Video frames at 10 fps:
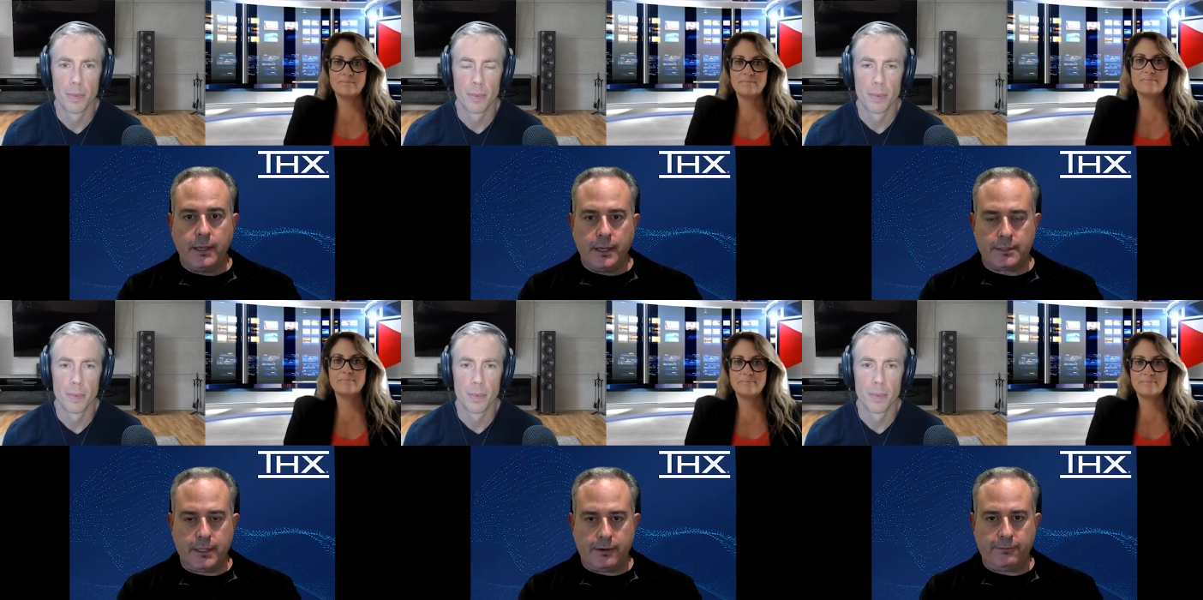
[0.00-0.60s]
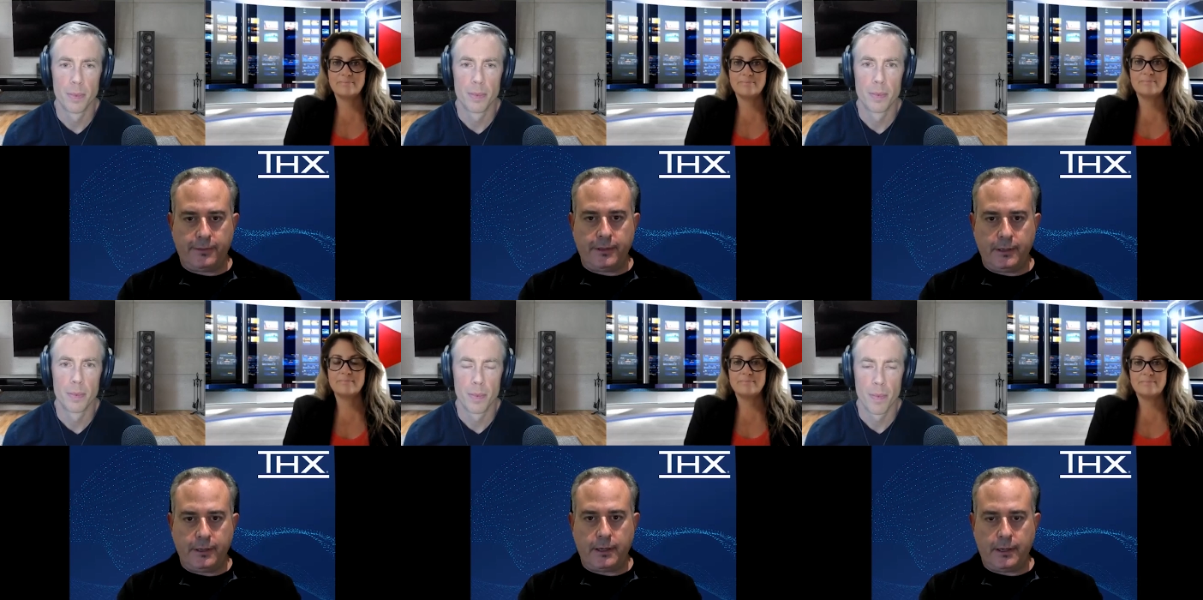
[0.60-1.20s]
Speaker 1: as a lot of
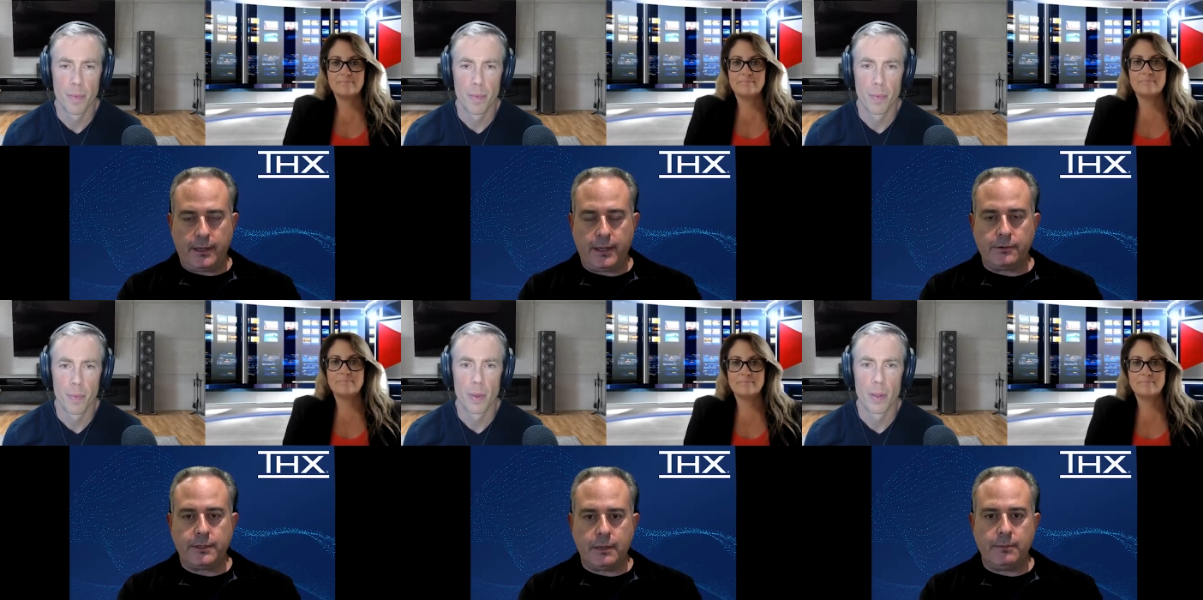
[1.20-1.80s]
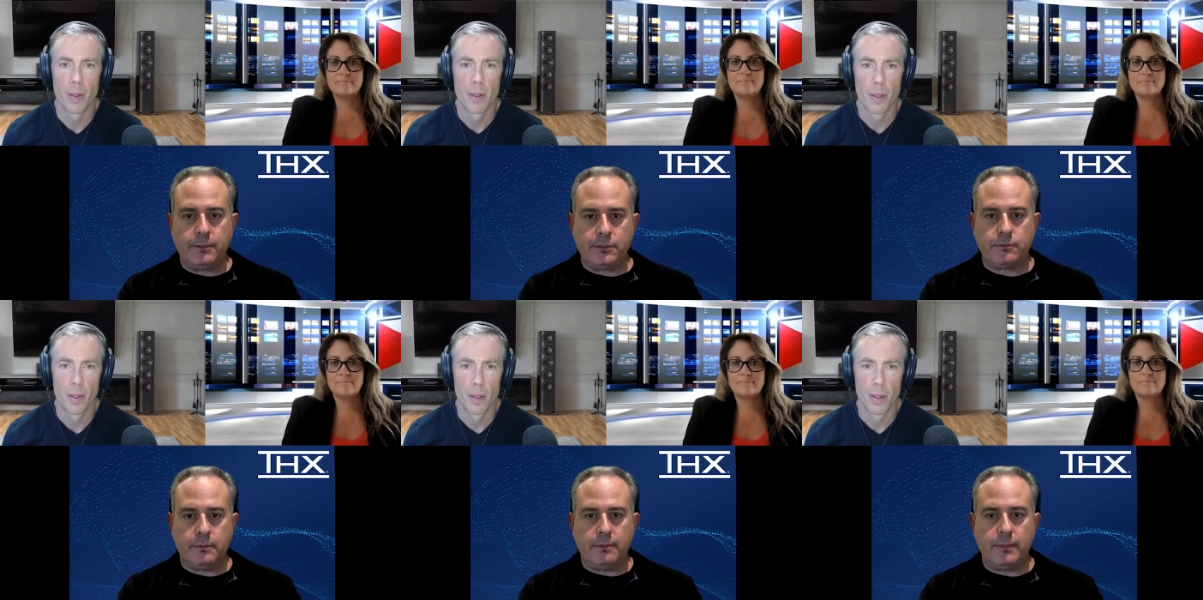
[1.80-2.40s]
the uh, entertainment
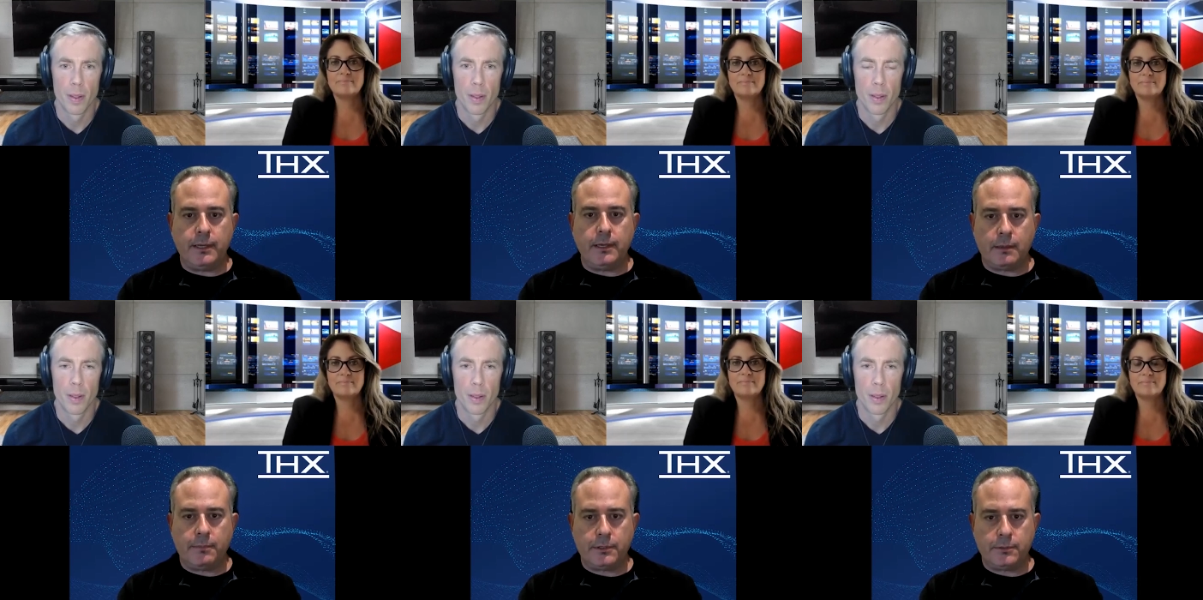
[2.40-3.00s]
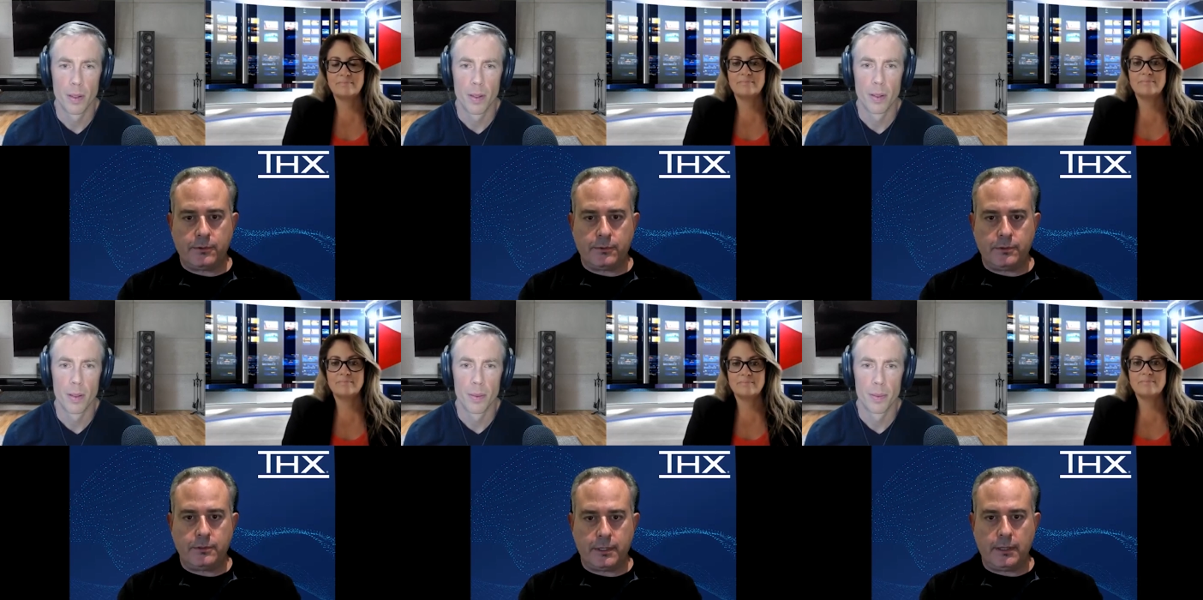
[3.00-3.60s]
streaming media companies were
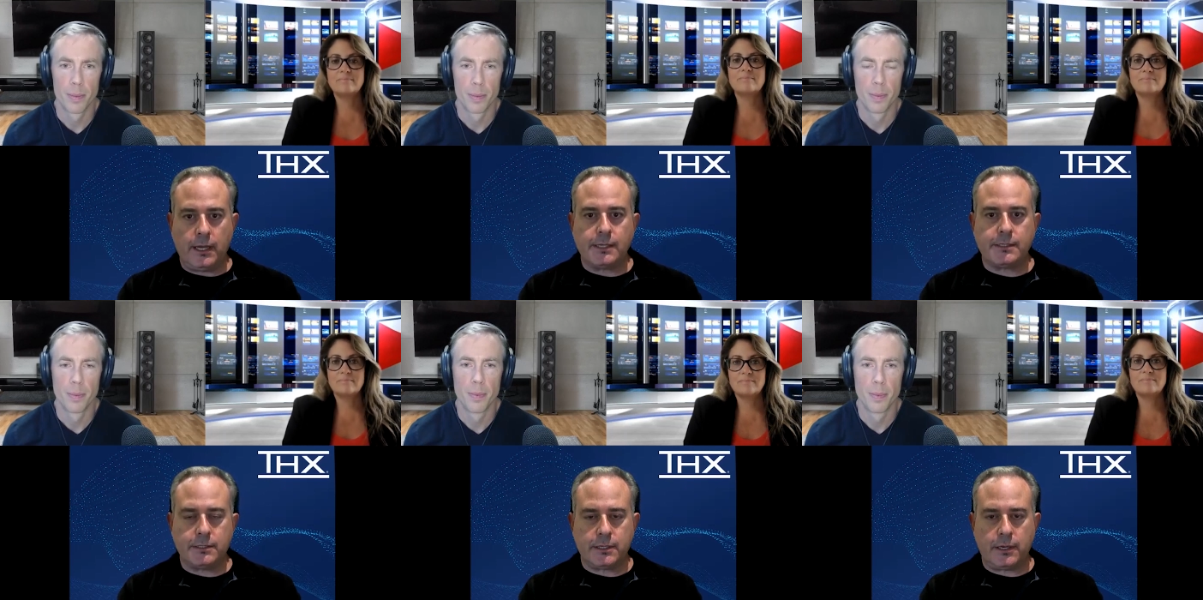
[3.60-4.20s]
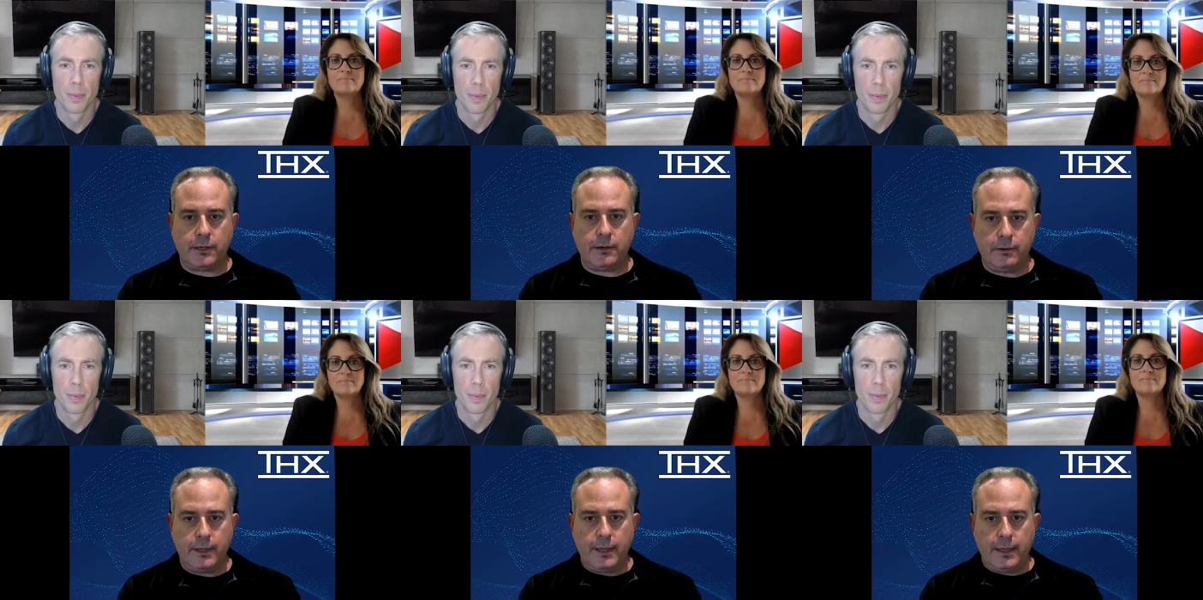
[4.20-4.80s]
introducing lossless audio
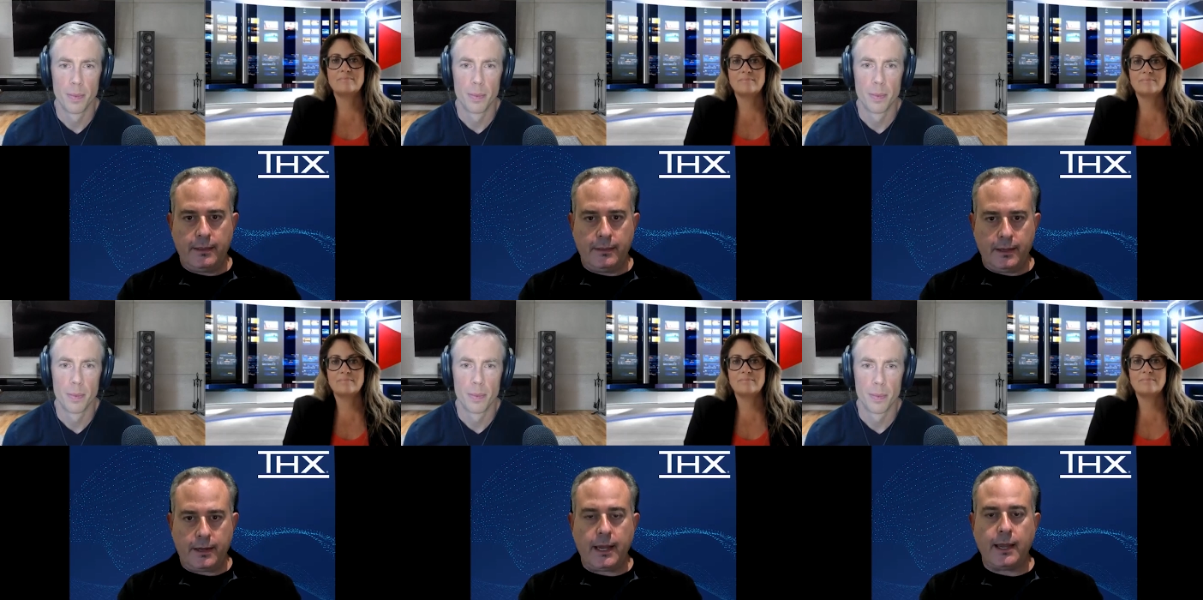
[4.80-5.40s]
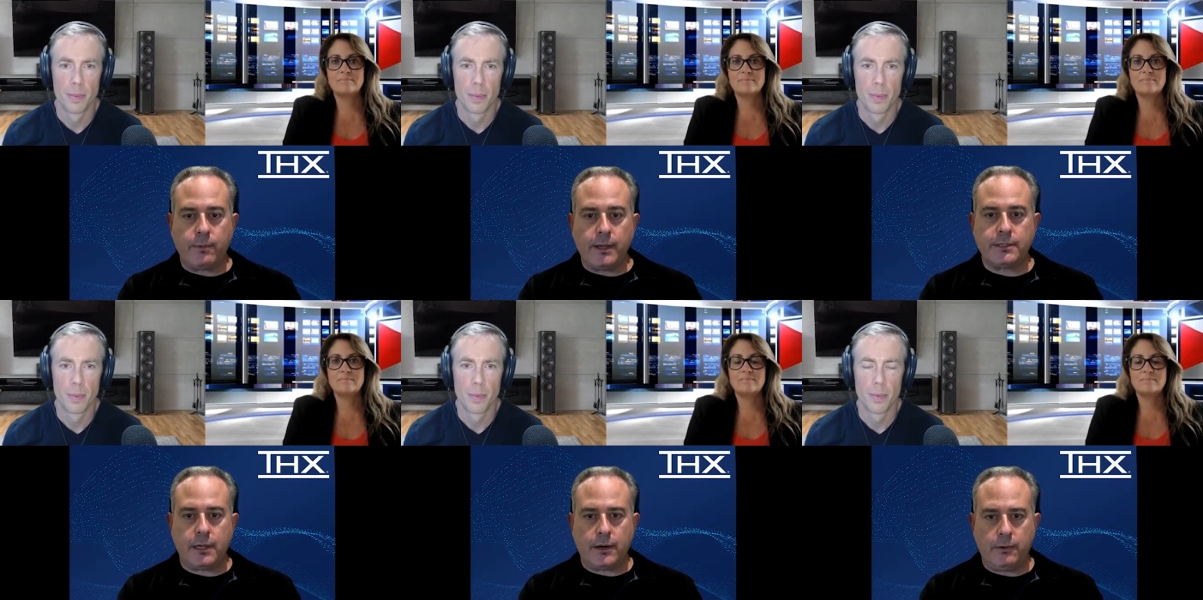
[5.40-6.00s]
and then a high res
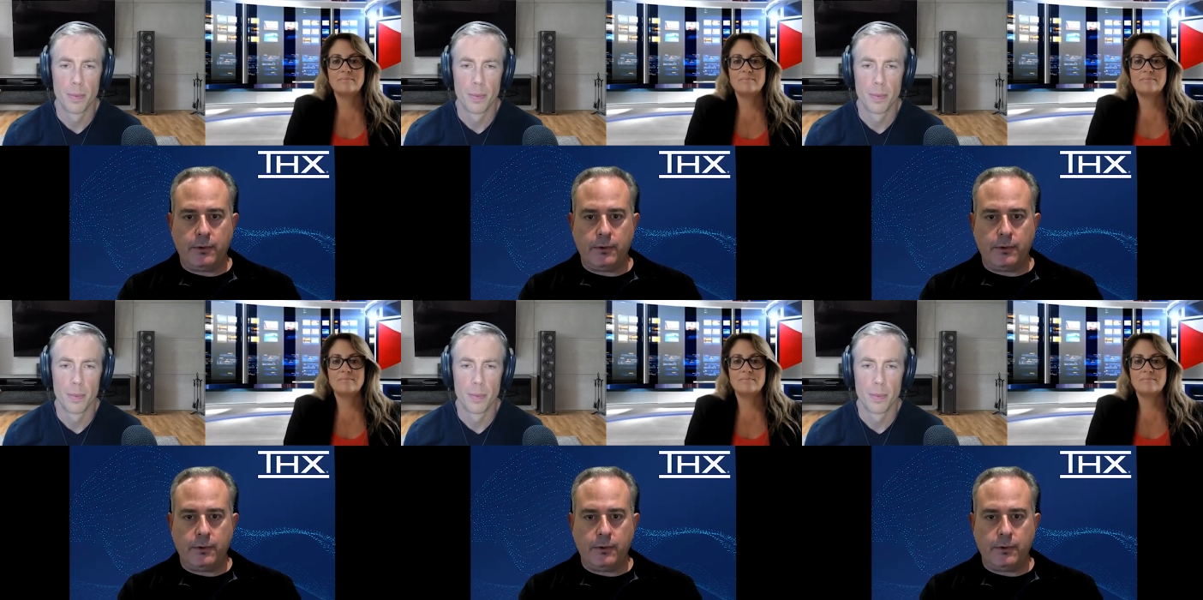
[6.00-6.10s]
audio.